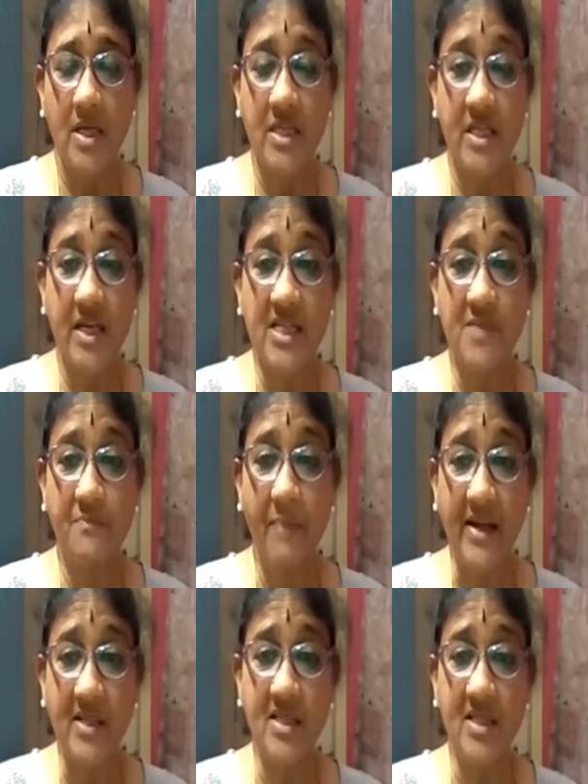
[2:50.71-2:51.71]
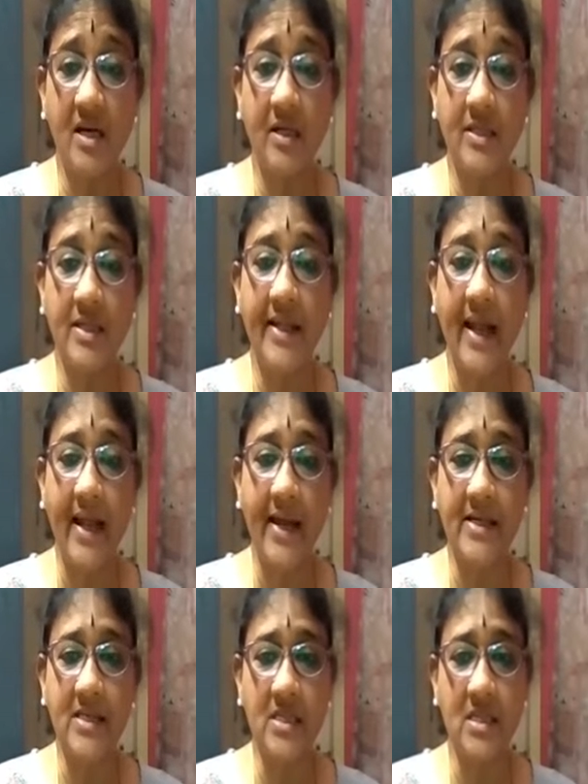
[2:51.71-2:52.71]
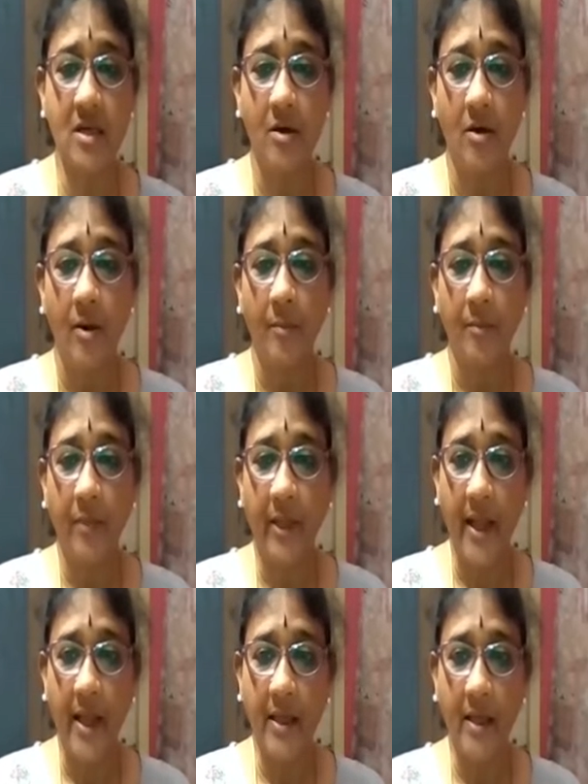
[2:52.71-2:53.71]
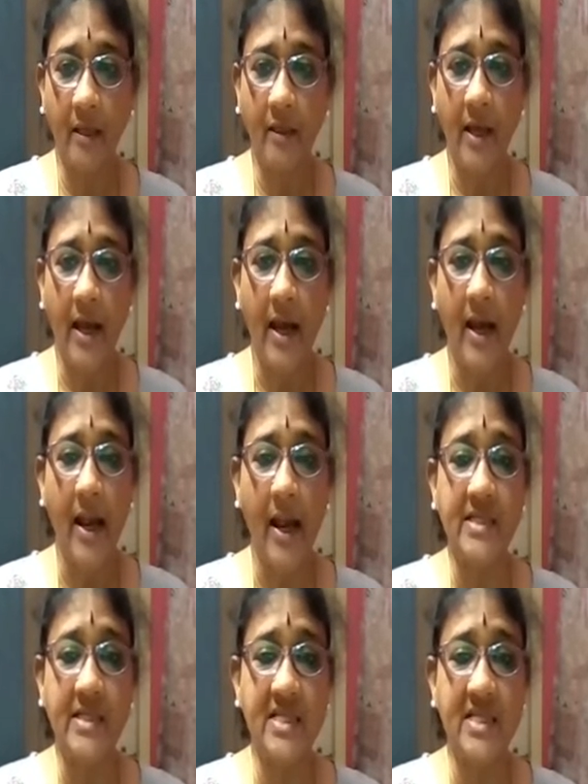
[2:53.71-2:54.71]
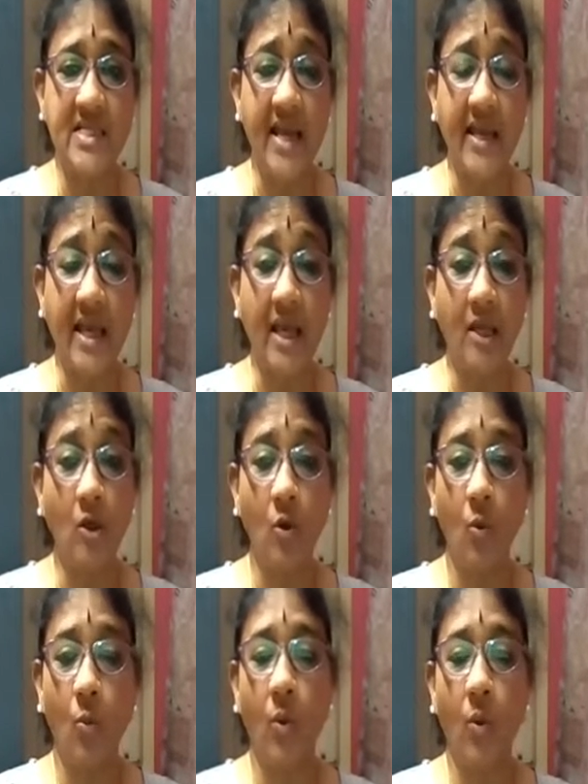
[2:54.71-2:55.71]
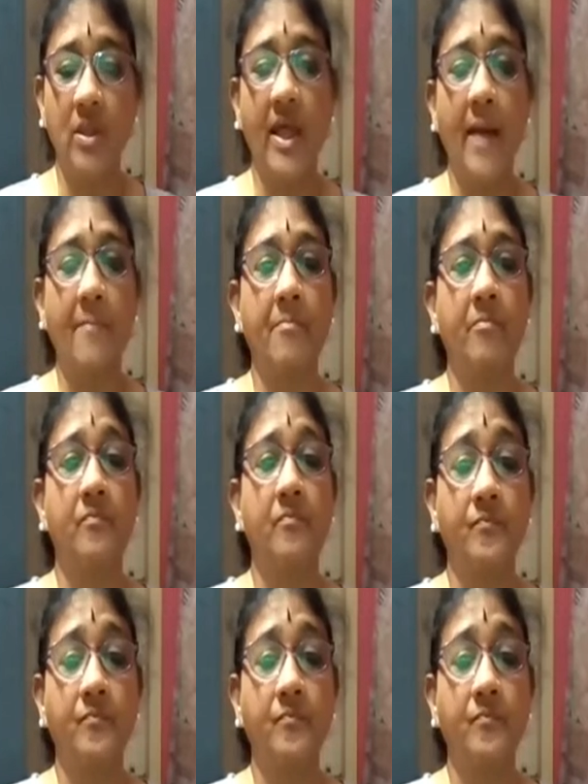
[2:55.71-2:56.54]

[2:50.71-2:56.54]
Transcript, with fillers: She spends her days playing and singing with them.